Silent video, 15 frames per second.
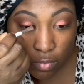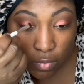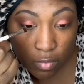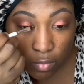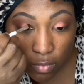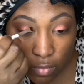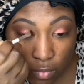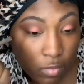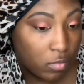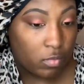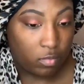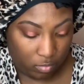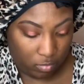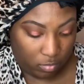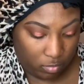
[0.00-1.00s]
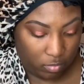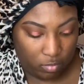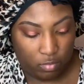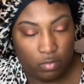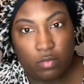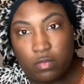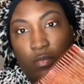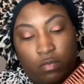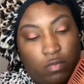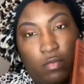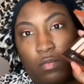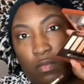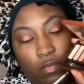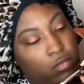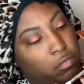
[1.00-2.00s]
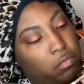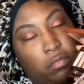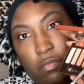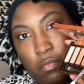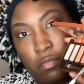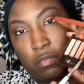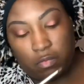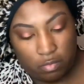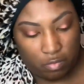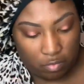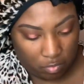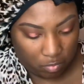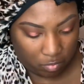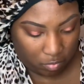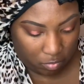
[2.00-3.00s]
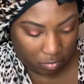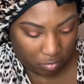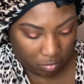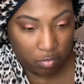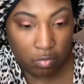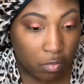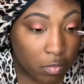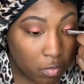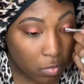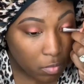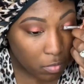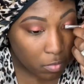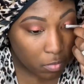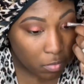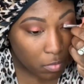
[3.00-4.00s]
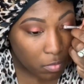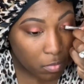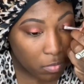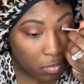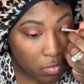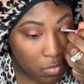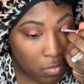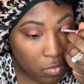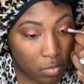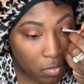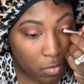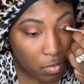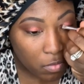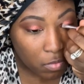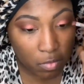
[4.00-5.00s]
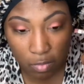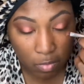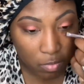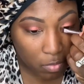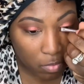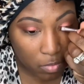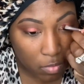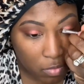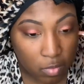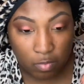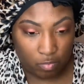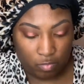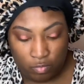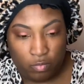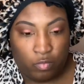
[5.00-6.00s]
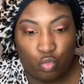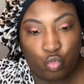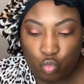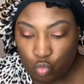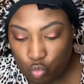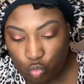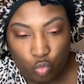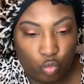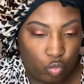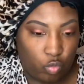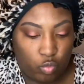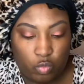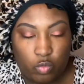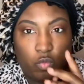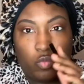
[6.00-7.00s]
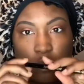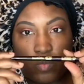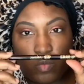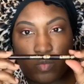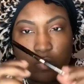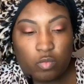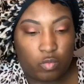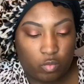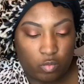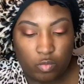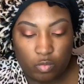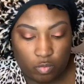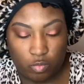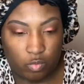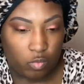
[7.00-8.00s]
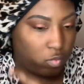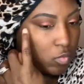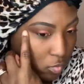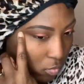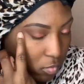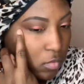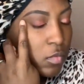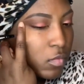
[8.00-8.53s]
of my eye, and then now I'm going to line my eye with a black eyeliner pen. I got this pen out my Ipsy bag. I'm just doing a really, really thin wing,